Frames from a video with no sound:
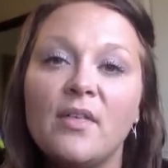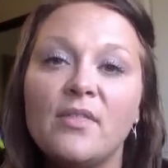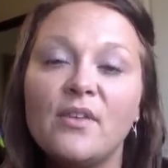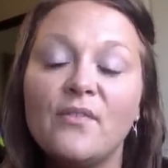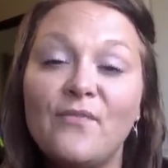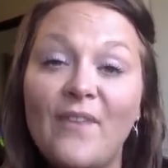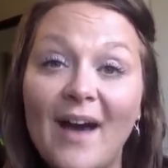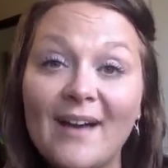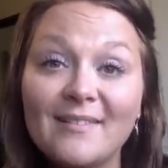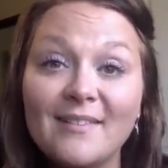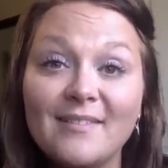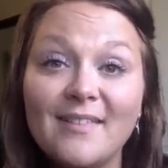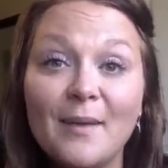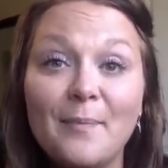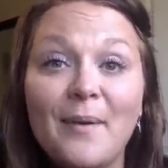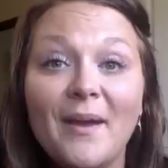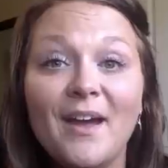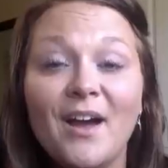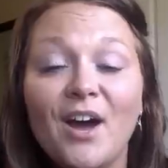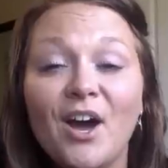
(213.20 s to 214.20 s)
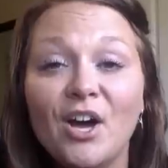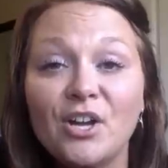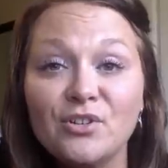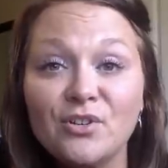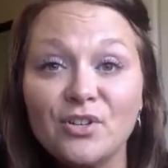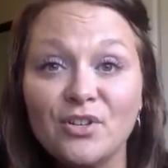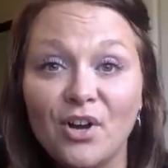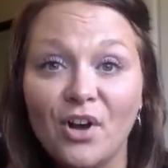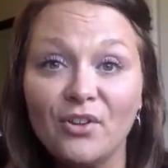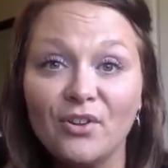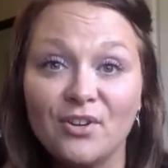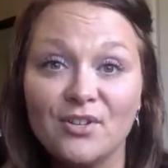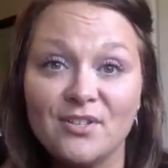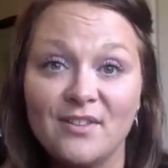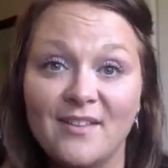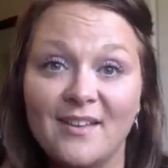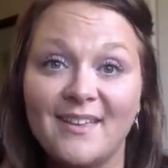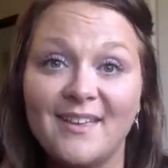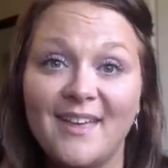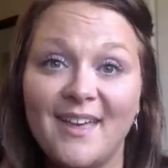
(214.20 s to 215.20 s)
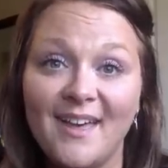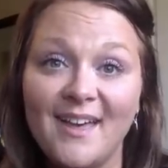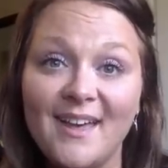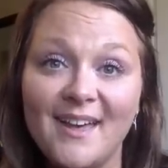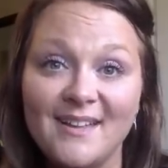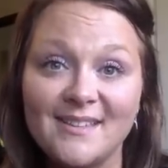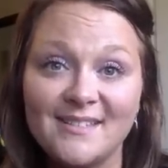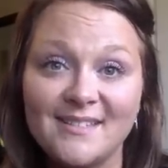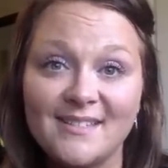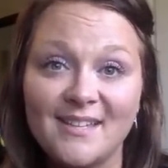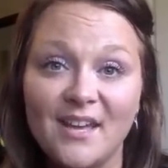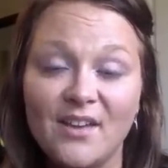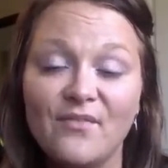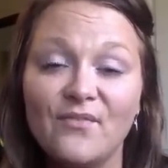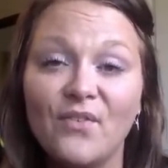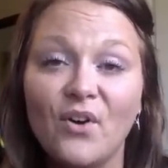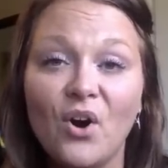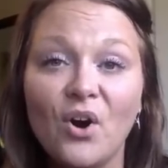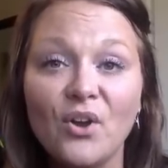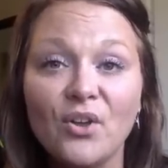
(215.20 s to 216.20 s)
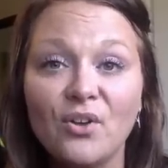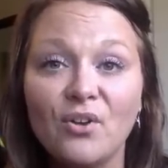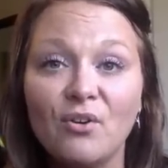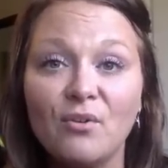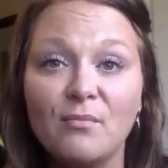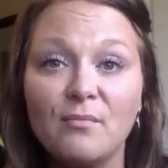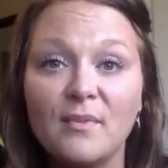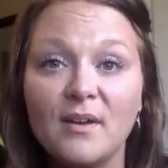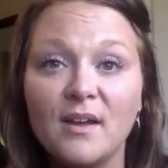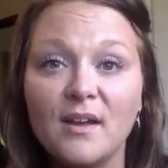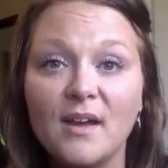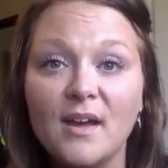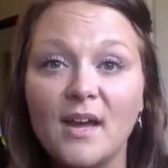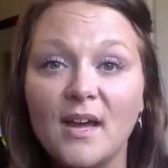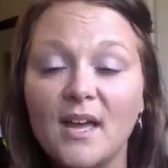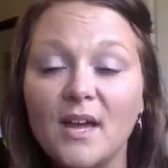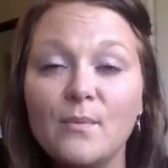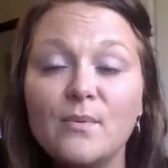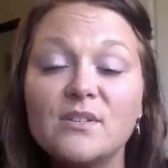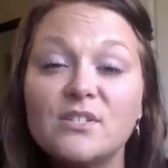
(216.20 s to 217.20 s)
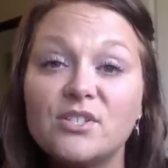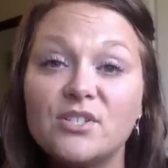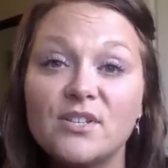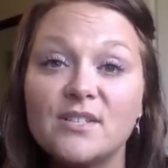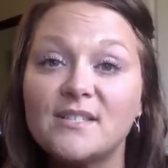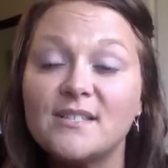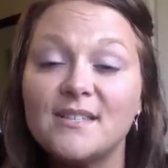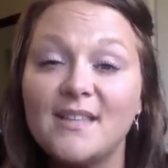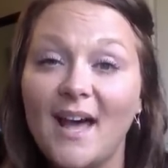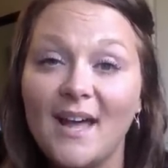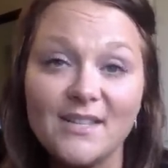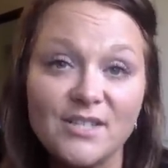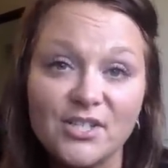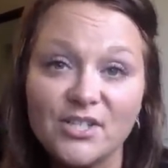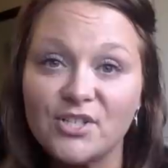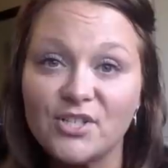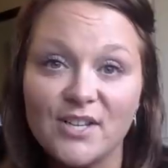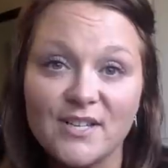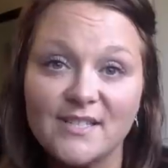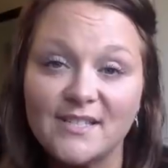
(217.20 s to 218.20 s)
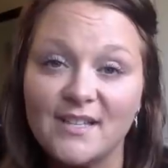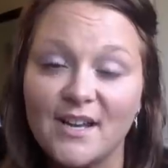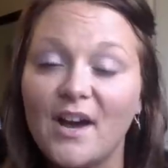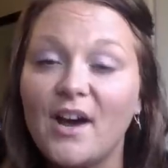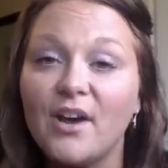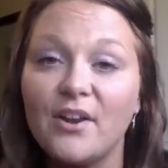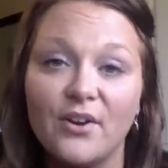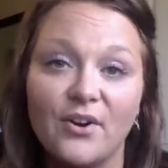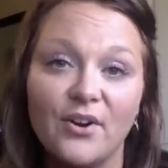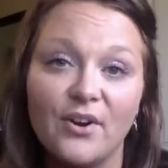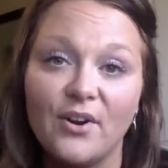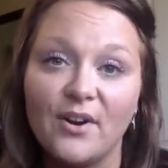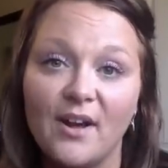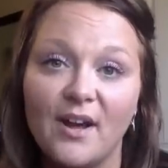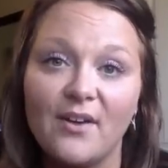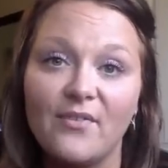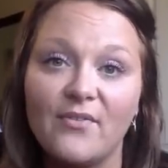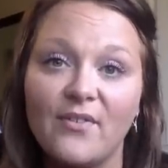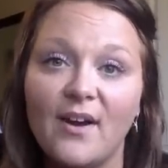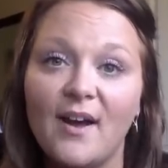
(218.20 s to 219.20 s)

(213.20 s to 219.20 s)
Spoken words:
the fact that they pay $100 on the kits in volume, it was just, that's just unheard of.